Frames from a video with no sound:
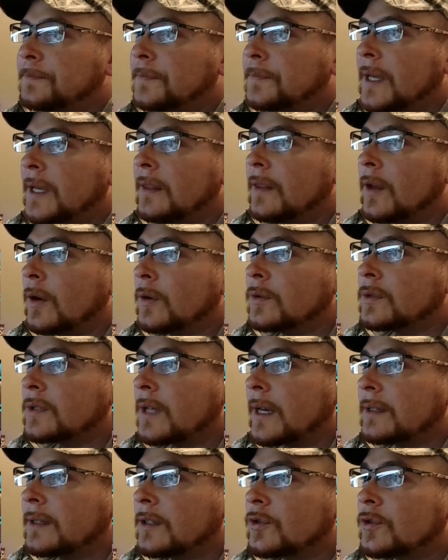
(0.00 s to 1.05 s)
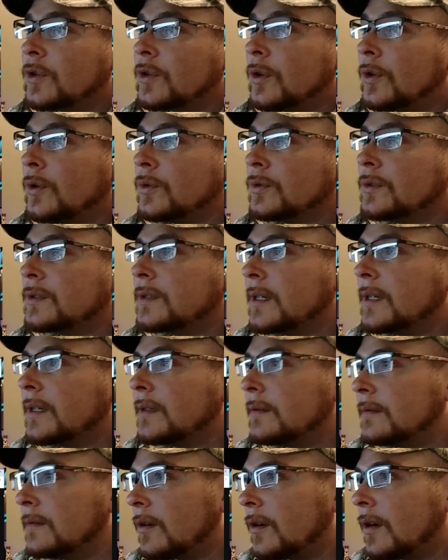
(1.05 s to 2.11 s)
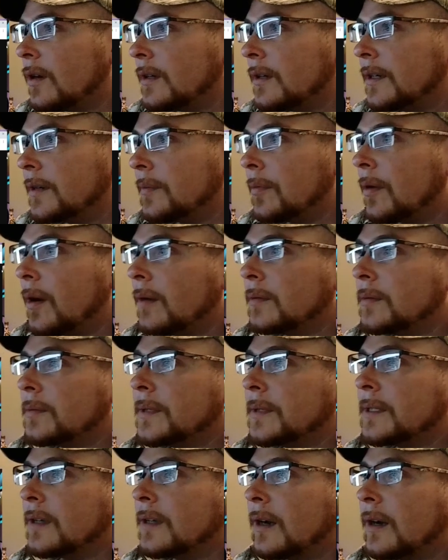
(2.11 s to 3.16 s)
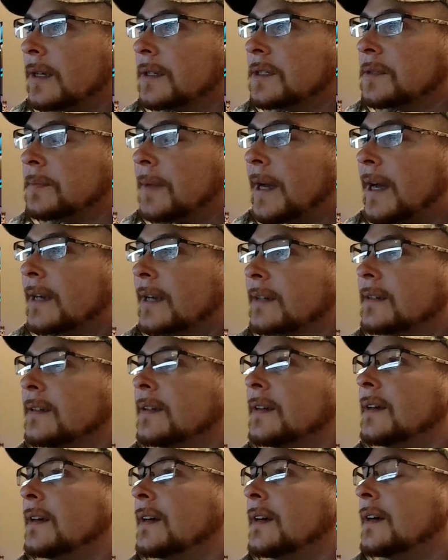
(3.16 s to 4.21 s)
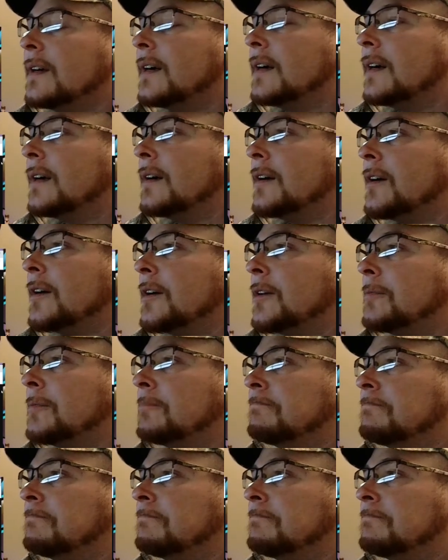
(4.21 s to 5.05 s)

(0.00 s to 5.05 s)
And those like the trolls that are on here probably talking smack, they're